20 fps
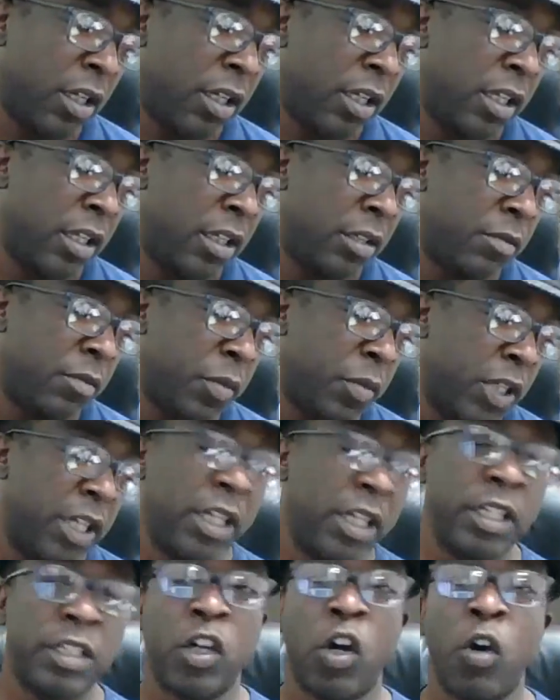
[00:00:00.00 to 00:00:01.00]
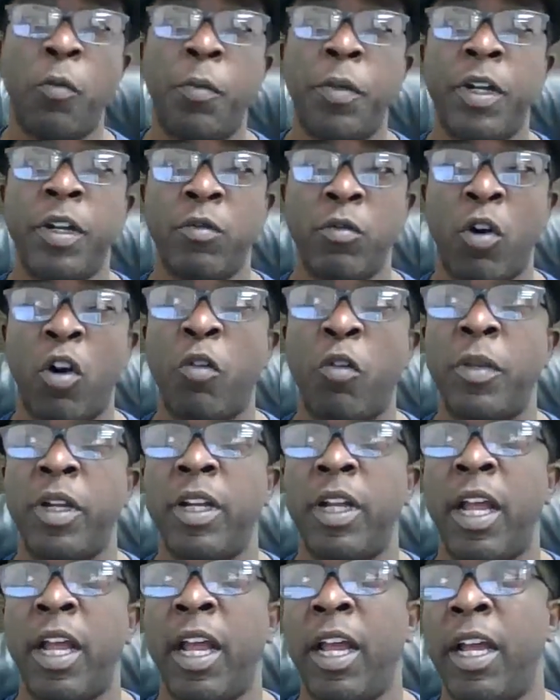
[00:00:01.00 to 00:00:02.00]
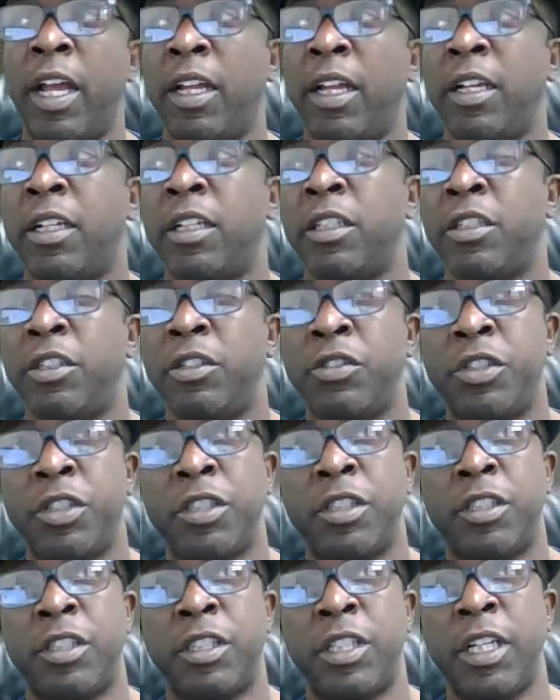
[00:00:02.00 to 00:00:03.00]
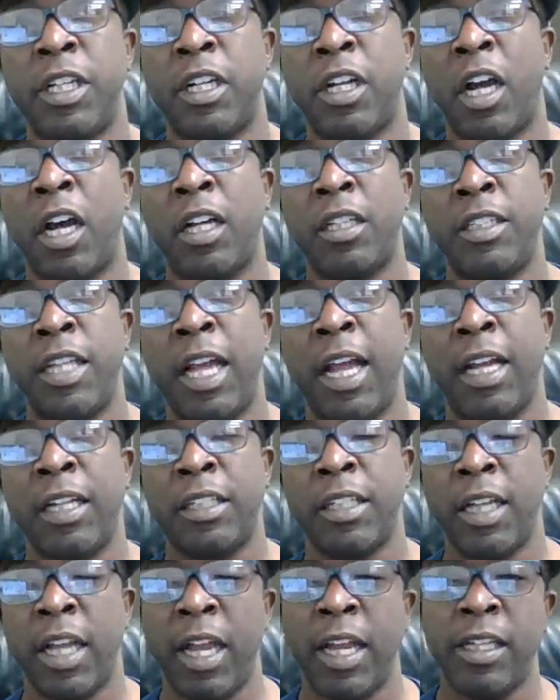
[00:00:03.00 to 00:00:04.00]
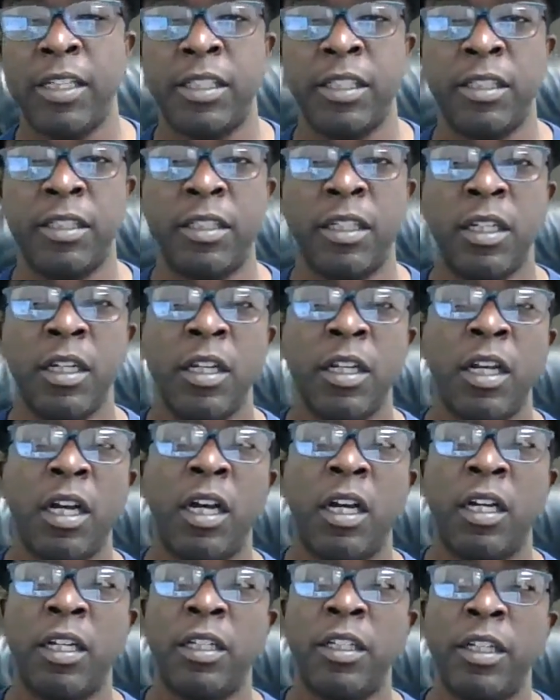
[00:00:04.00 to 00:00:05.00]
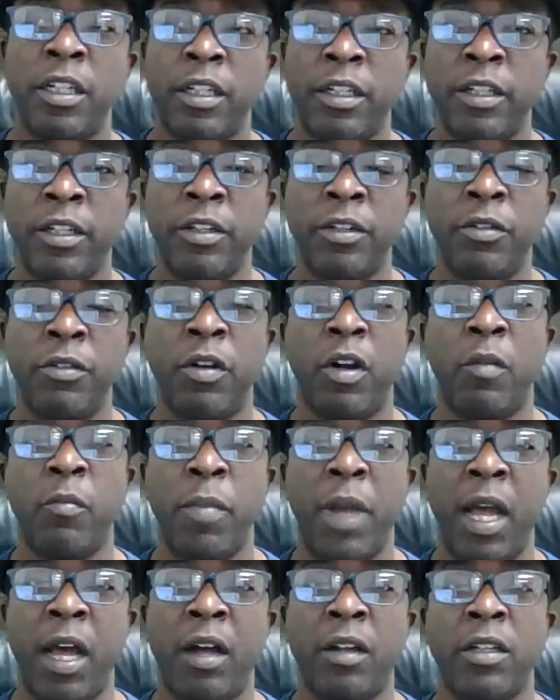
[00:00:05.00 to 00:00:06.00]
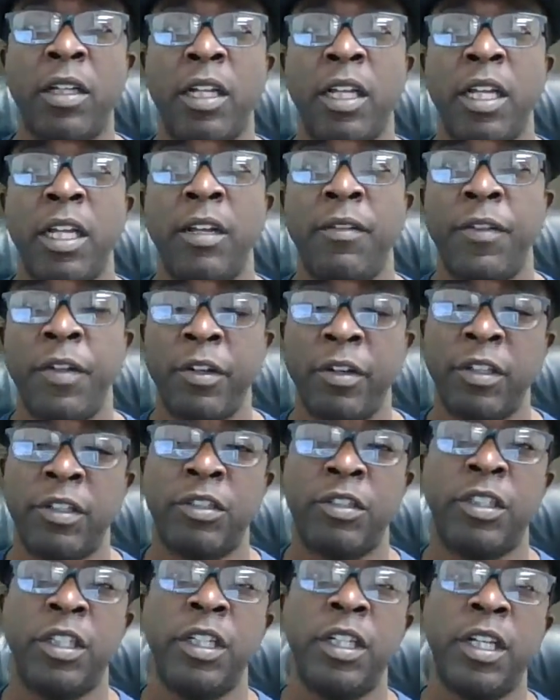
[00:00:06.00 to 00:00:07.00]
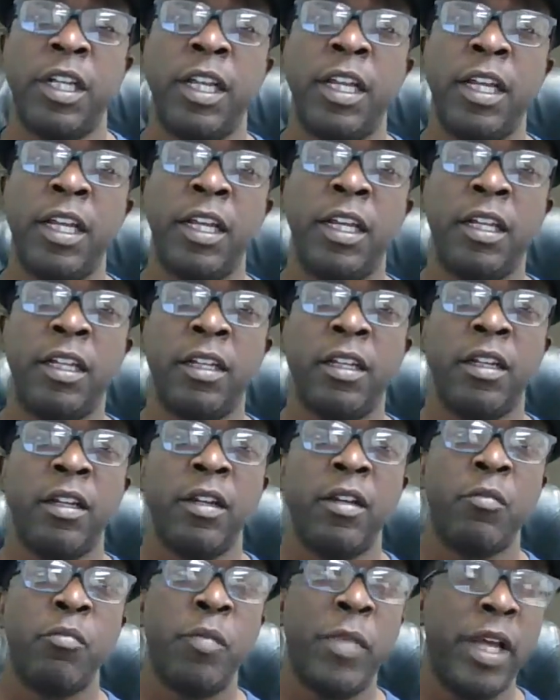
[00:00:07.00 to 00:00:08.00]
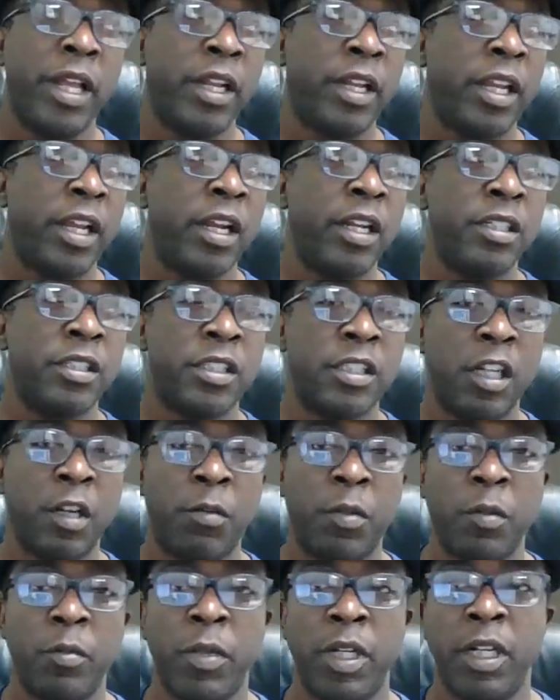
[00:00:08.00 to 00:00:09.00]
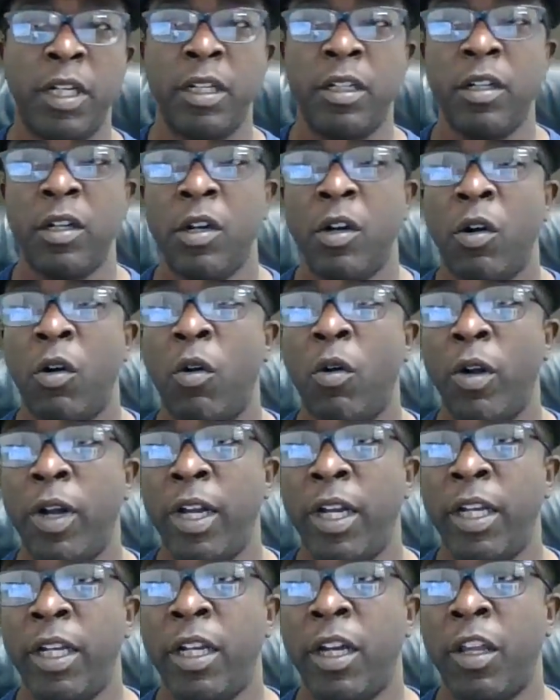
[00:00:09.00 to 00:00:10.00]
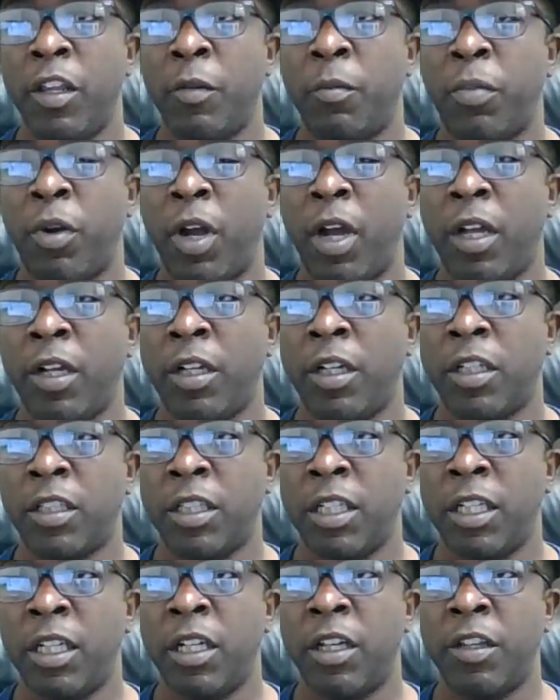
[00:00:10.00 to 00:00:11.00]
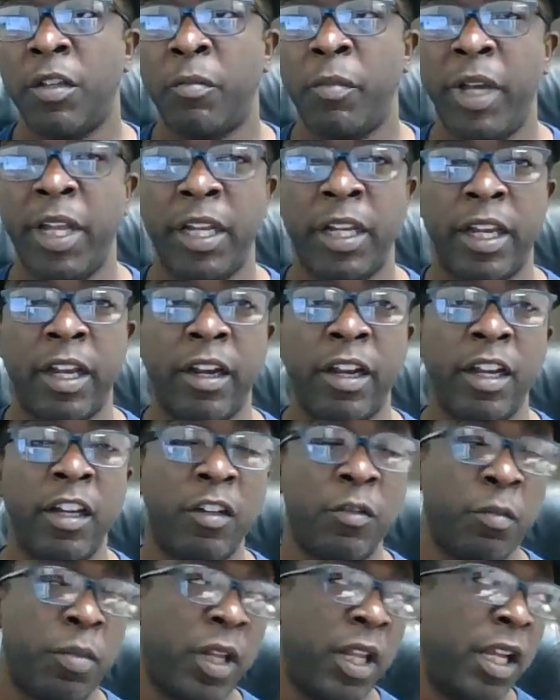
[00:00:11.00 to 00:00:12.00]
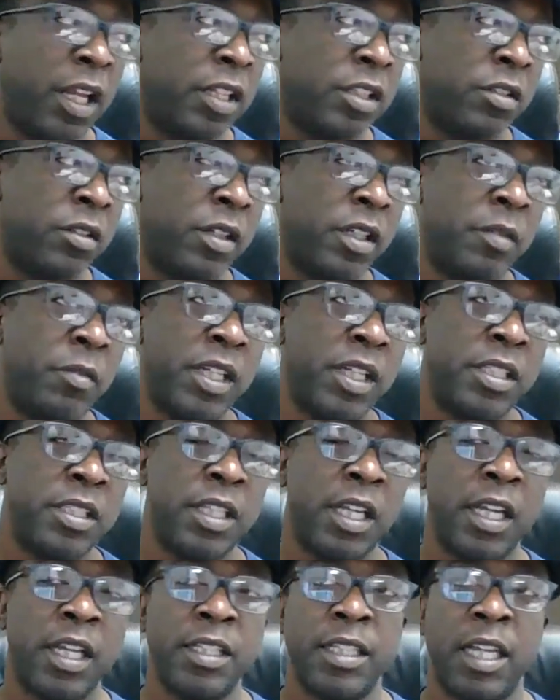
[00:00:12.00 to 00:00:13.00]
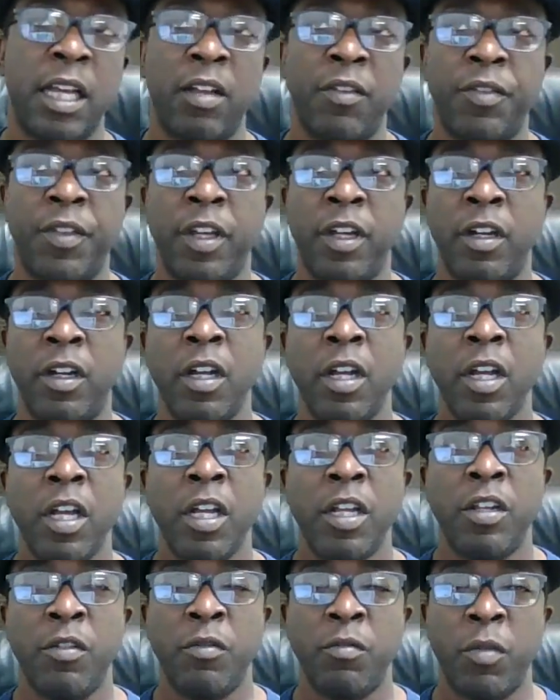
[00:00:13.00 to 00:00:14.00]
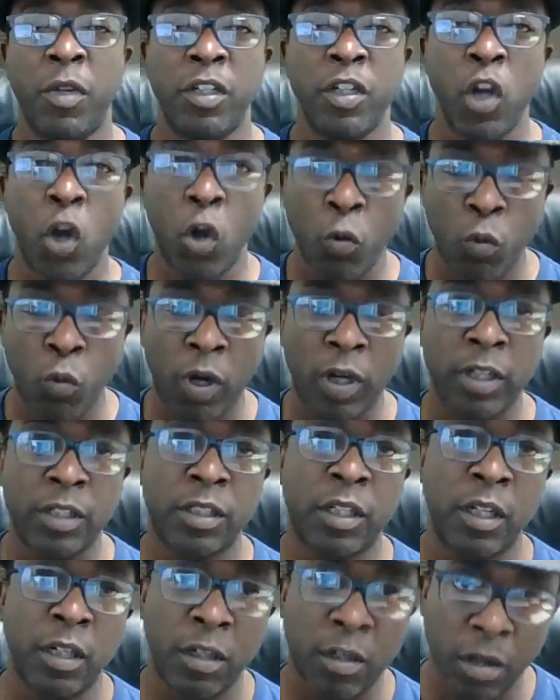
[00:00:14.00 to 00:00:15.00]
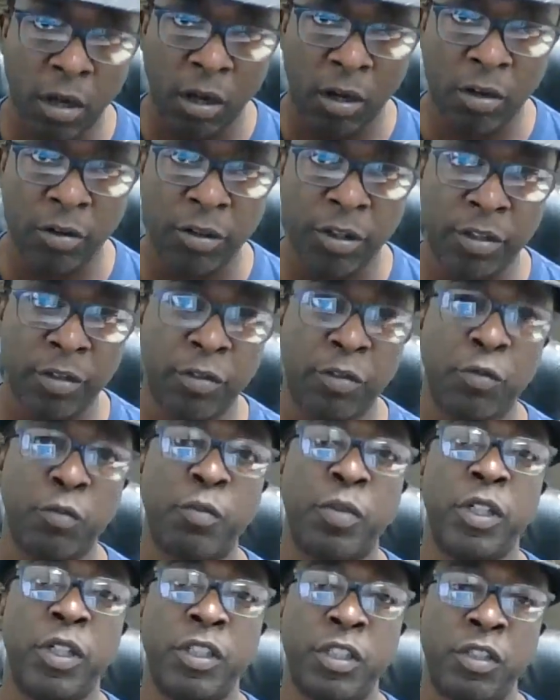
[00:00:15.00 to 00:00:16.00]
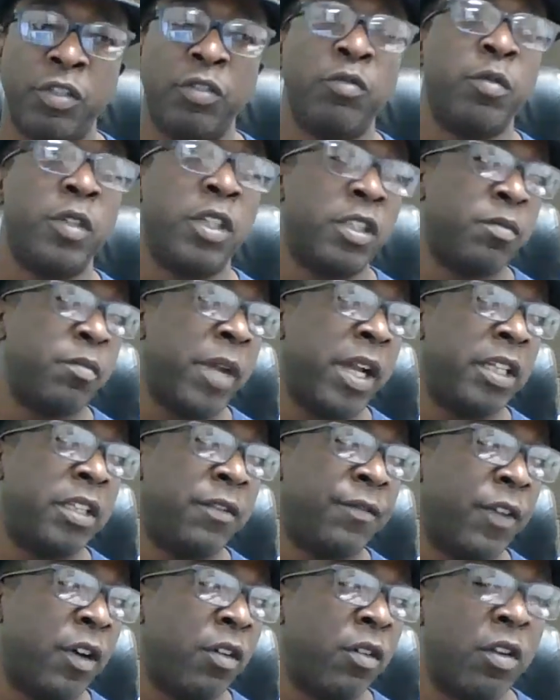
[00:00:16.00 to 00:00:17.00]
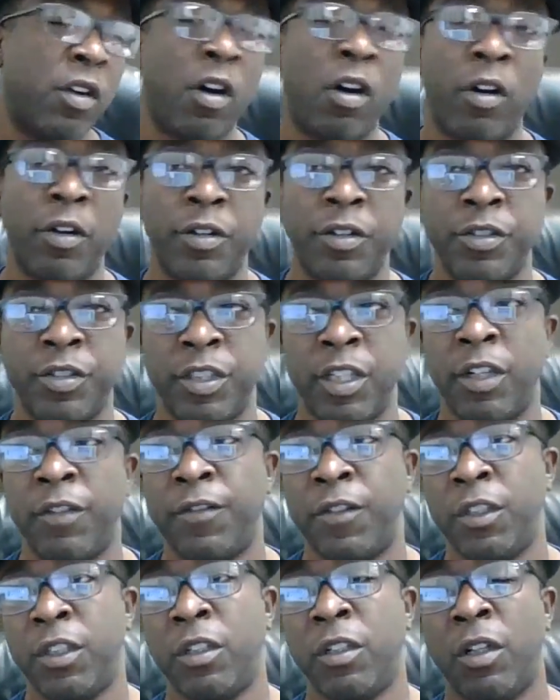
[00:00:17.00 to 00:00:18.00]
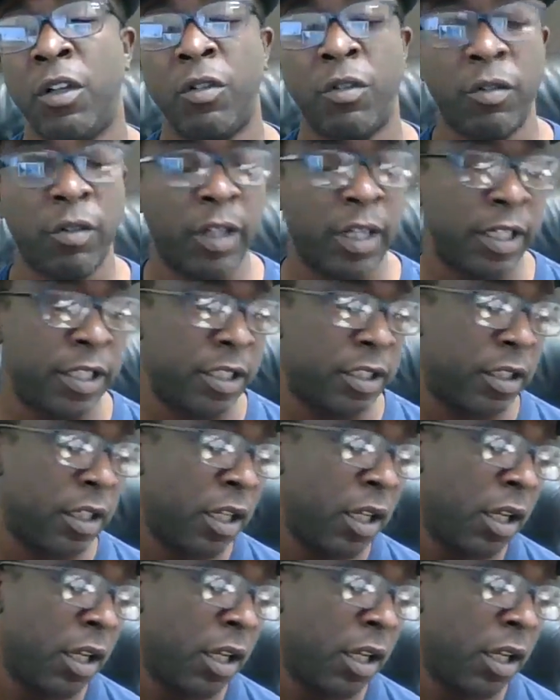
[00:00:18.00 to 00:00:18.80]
it is open enrollment, and you should contact an agent near you about if you're interested in Medicare supplement or any other products, any other Medicare health plans or MSAs out there. No one is going to call you, but you must make the phone call yourself to a local agent.